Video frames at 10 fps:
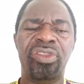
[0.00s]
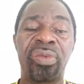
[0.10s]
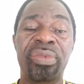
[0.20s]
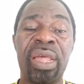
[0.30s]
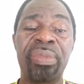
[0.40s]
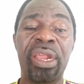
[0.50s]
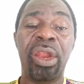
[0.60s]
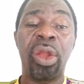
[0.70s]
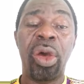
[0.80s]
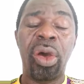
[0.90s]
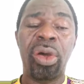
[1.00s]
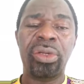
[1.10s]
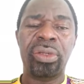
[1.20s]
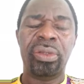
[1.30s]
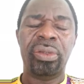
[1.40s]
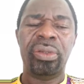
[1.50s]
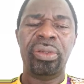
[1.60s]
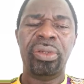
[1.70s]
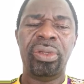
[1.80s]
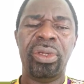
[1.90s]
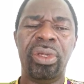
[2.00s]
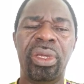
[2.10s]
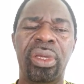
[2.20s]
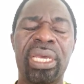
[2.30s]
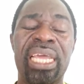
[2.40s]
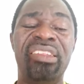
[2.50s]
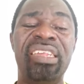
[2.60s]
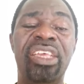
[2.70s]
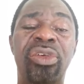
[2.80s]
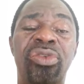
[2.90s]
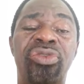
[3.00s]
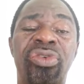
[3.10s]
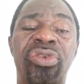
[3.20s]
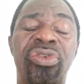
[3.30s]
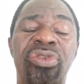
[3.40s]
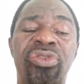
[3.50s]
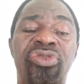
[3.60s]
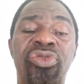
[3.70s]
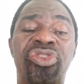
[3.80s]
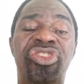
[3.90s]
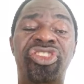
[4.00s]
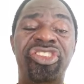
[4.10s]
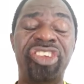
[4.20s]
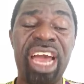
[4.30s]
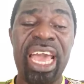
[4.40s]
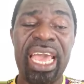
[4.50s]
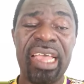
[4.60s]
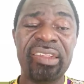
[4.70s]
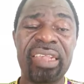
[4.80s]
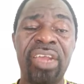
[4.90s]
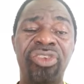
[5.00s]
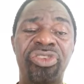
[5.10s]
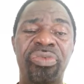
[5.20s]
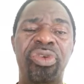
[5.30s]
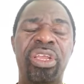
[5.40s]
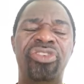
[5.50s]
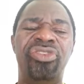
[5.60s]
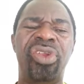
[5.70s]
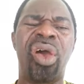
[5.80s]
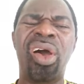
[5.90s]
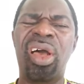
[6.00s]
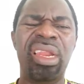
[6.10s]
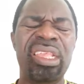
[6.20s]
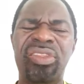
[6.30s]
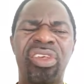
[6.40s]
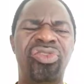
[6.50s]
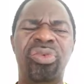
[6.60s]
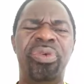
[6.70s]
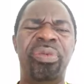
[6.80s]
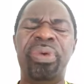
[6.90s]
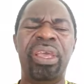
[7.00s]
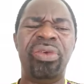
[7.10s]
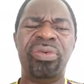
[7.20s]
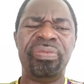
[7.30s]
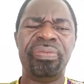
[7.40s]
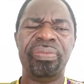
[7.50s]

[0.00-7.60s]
Sometimes the Lord can take you through trials and tribulation. All is just to prepare you.